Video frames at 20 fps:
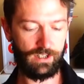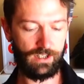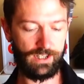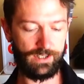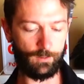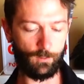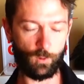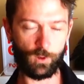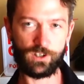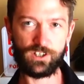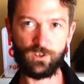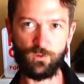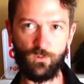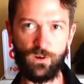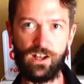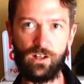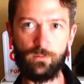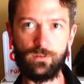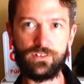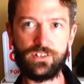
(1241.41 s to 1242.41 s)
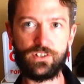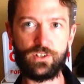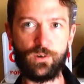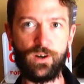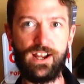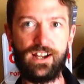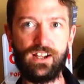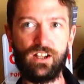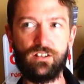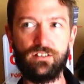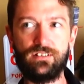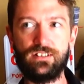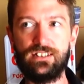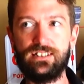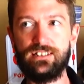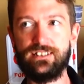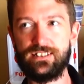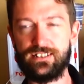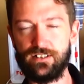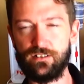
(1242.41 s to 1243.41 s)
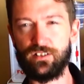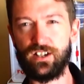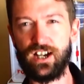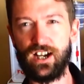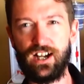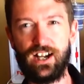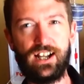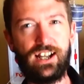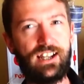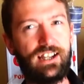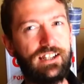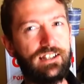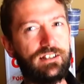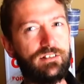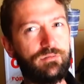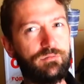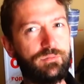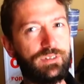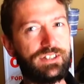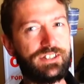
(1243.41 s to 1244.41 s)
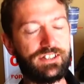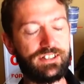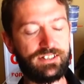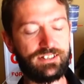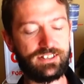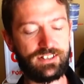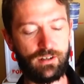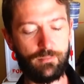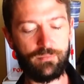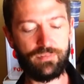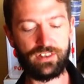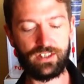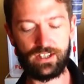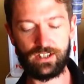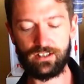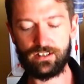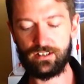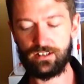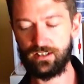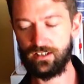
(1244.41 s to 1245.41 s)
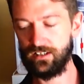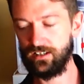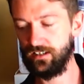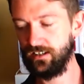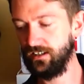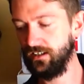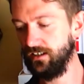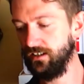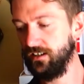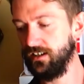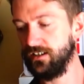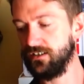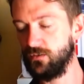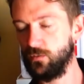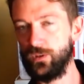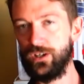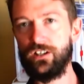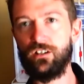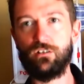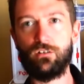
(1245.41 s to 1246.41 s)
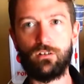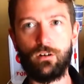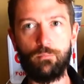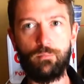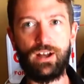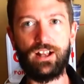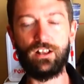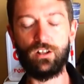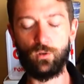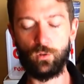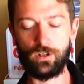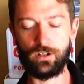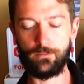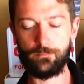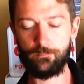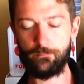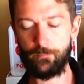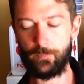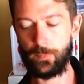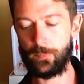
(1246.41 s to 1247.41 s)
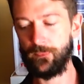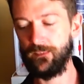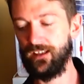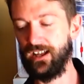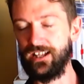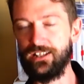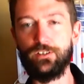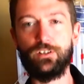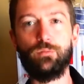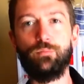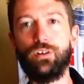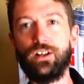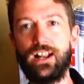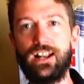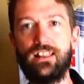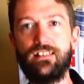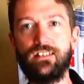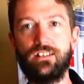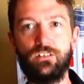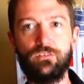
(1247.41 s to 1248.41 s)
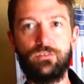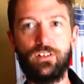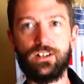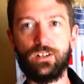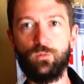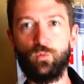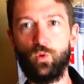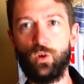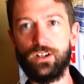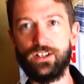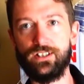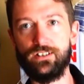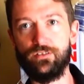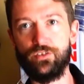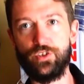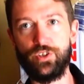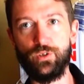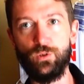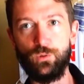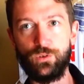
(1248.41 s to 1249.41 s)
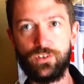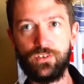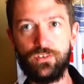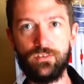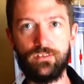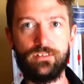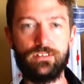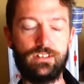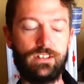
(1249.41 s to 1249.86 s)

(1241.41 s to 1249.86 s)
It works well with Strega, still kind of missing something, a sweetener, a mellower, and you can put anything you fucking want in juice.